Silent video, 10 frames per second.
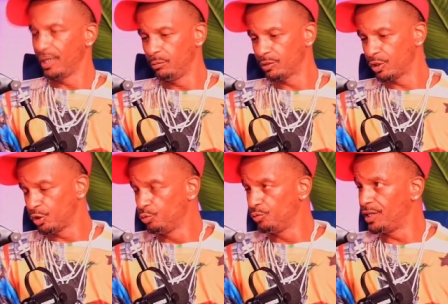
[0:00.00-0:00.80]
He was a
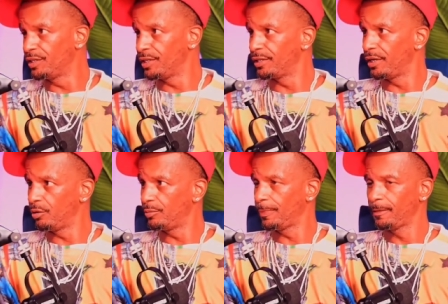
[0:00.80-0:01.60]
unique nigga,
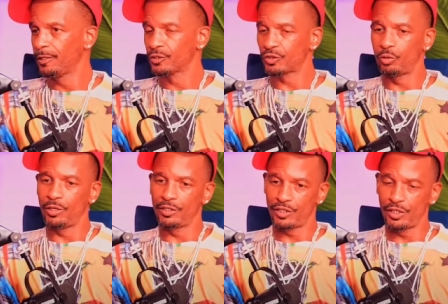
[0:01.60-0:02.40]
homie.
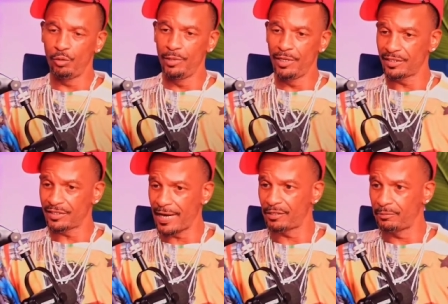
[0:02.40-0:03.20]
So until we
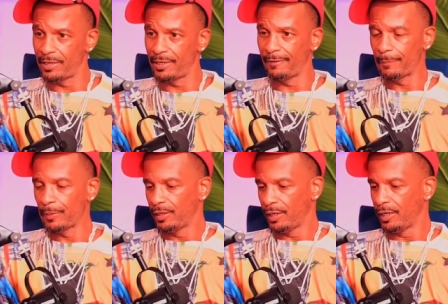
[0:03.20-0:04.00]
can take the money
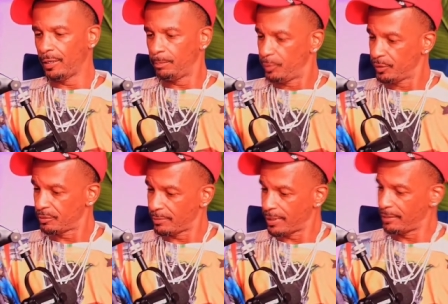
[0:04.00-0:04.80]
and
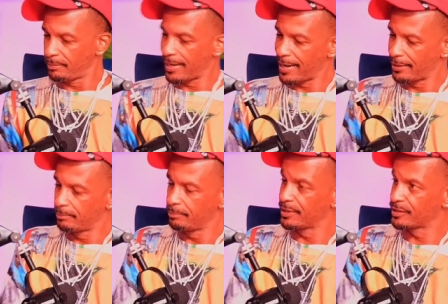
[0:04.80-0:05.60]
put the money
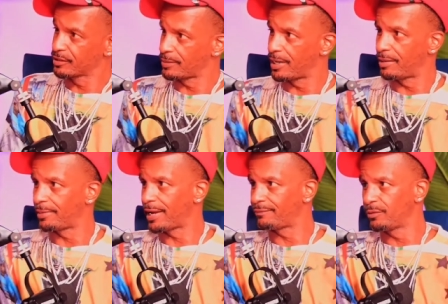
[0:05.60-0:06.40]
behind the business
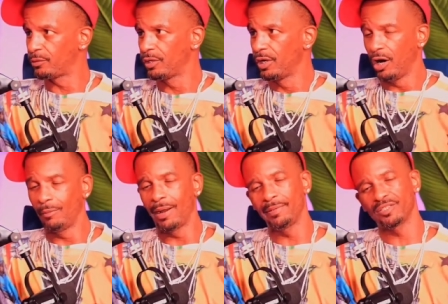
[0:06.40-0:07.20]
mind, black folk,
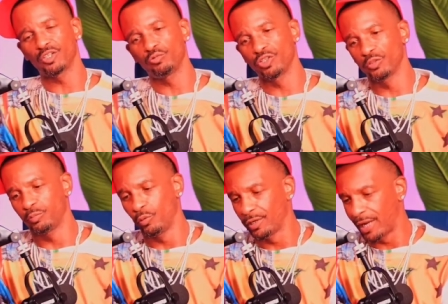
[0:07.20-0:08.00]
homie, I be so
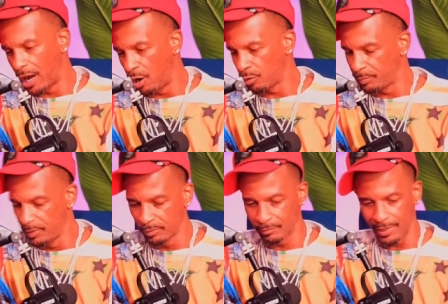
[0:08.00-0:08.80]
disappointed. All the
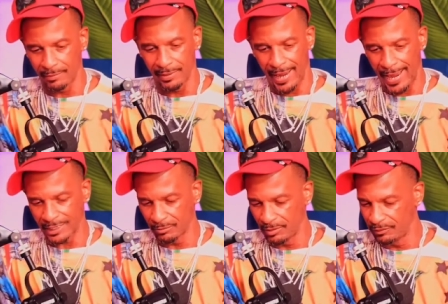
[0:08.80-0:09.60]
people around me
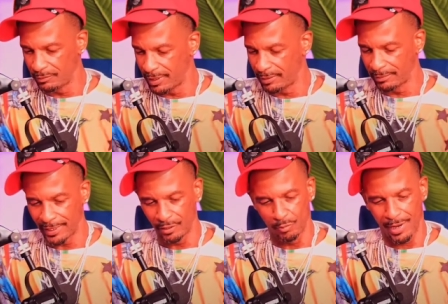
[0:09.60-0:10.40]
asking me for money,
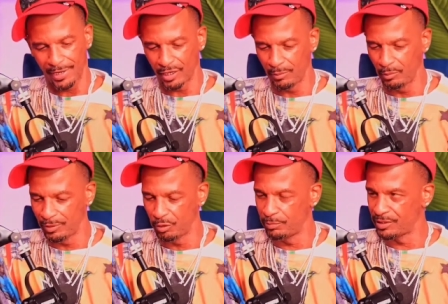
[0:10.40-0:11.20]
but ain't nobody coming
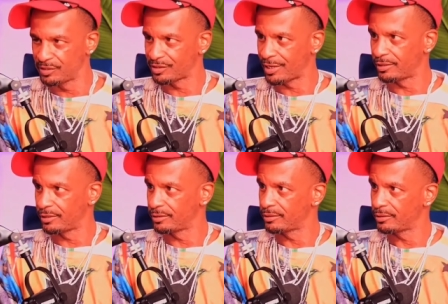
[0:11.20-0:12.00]
with no business
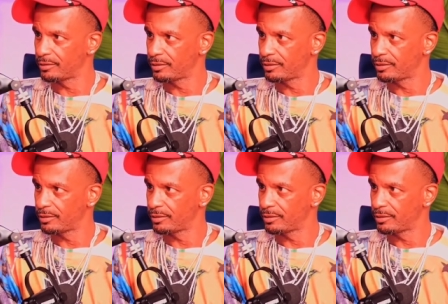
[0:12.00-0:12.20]
idea.